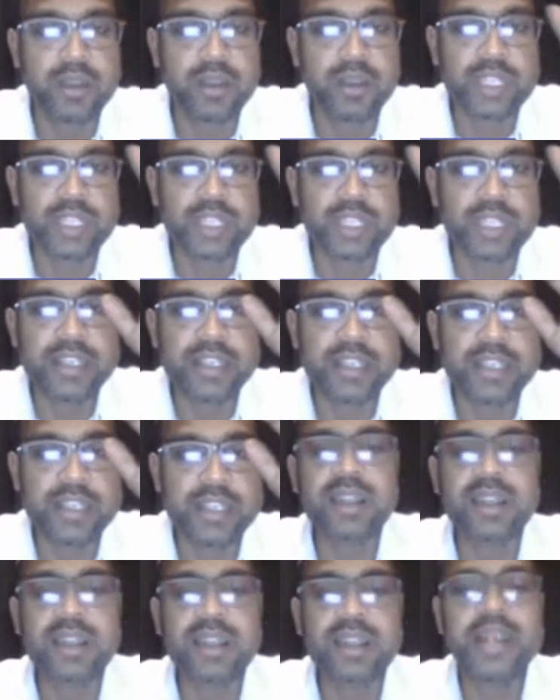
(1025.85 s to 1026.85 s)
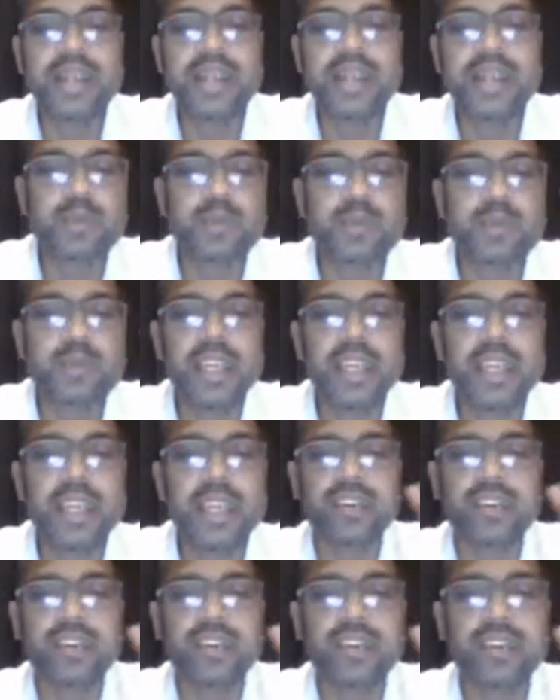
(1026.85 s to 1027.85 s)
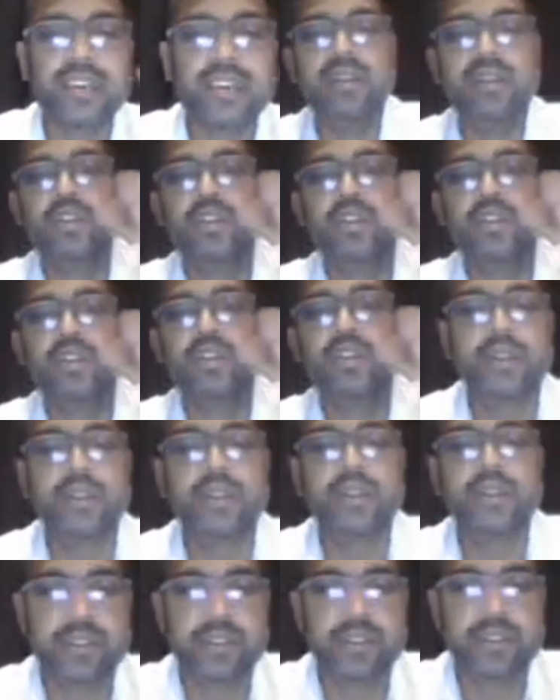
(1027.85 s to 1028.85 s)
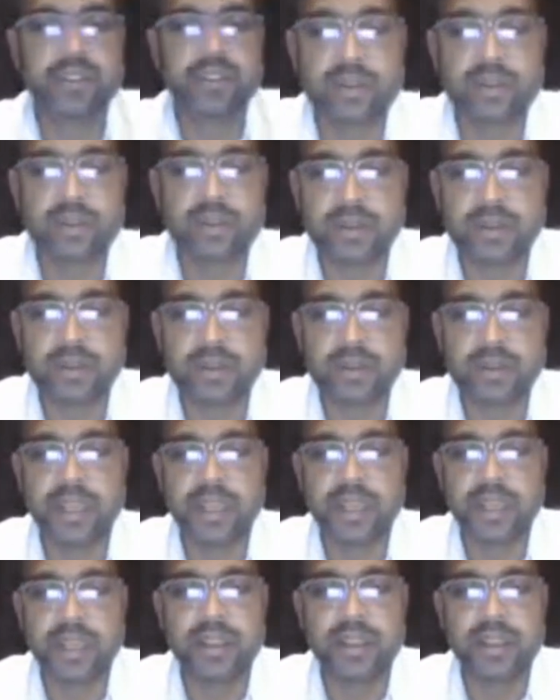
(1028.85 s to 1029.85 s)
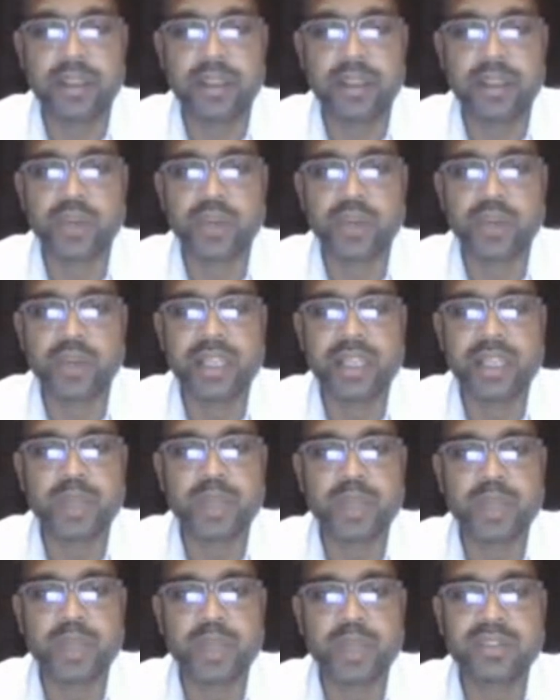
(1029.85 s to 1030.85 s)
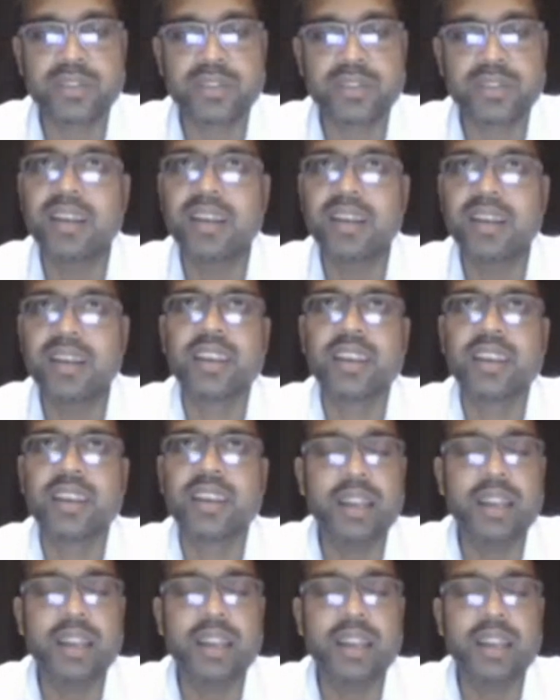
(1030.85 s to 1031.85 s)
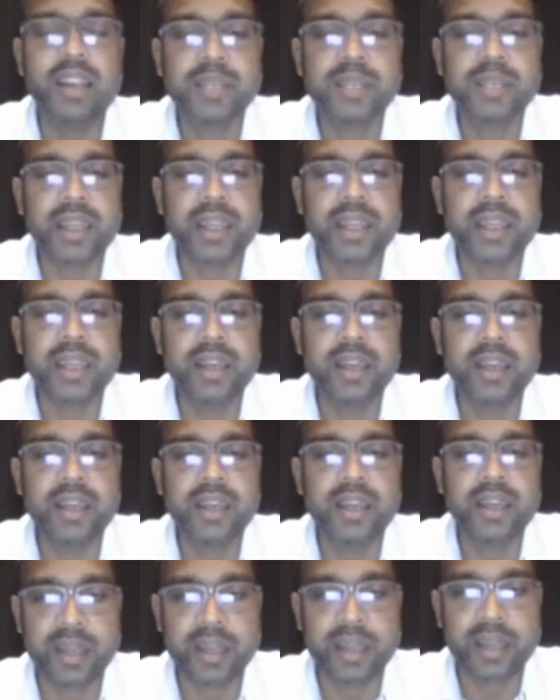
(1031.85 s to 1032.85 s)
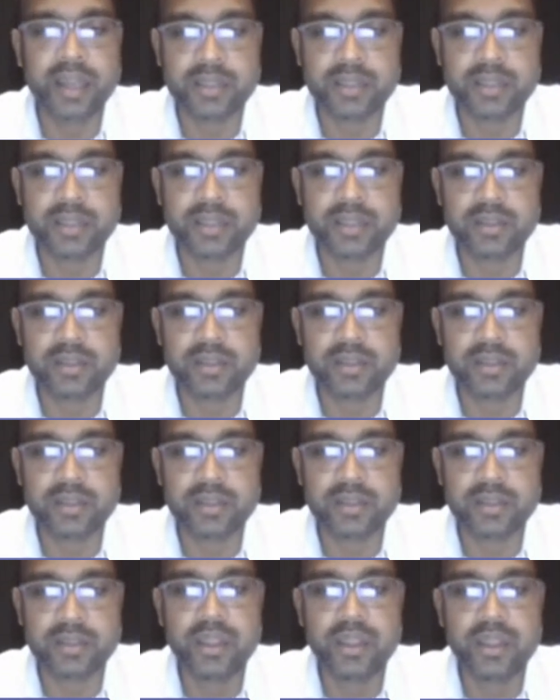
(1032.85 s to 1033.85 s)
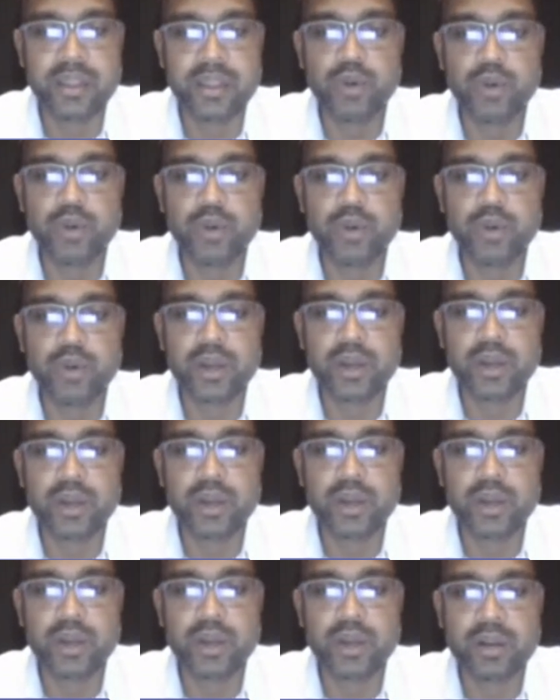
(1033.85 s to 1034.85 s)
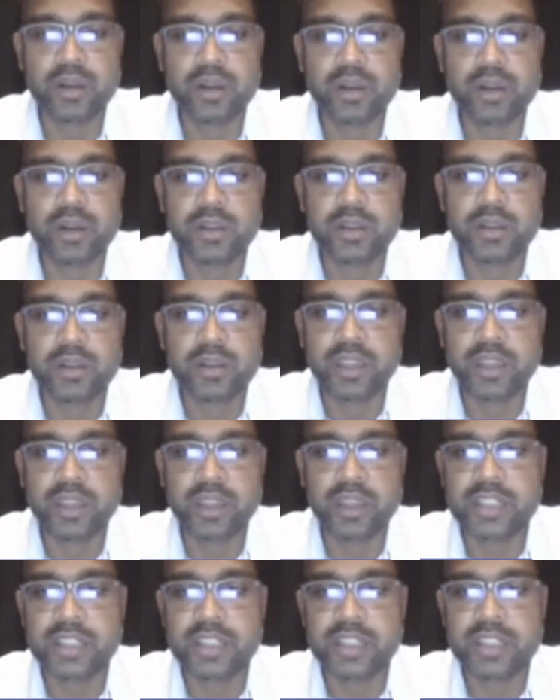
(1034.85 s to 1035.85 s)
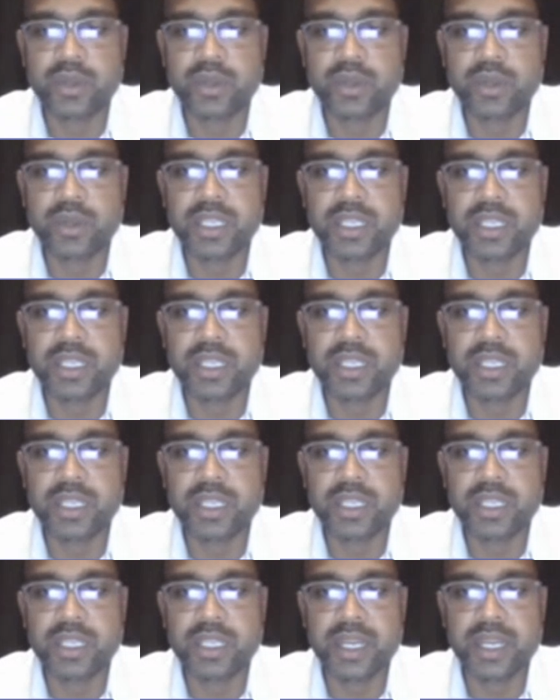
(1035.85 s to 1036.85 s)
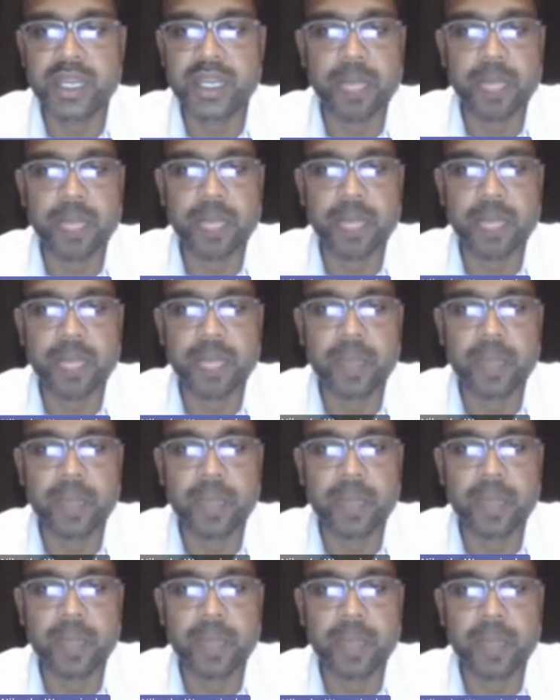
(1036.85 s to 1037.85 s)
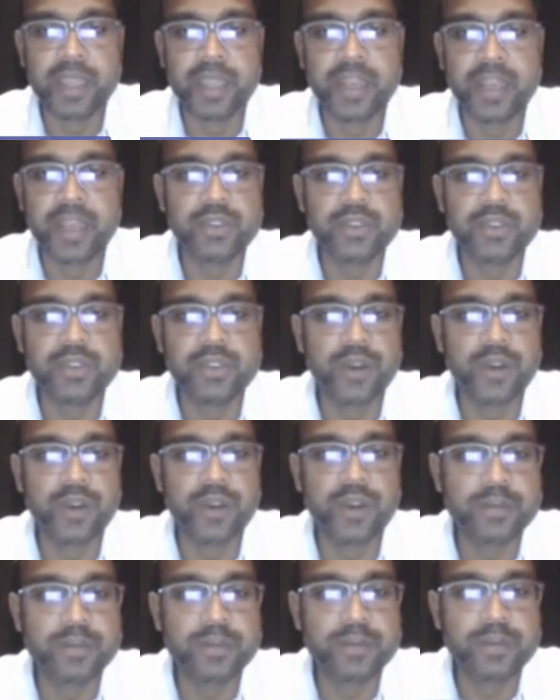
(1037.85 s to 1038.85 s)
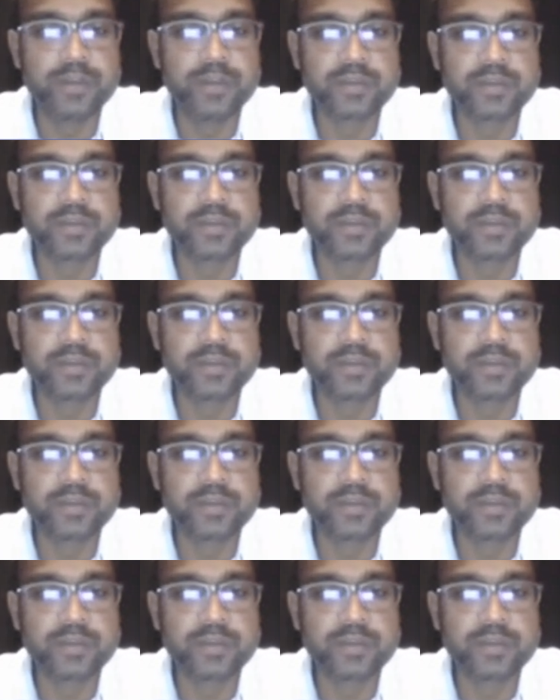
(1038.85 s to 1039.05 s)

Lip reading: So that is the summary explanation to audit risk. Right? So I explain this little in detail. Examiner can test this. So moving on. So if there is any question, I can answer. Any question so far?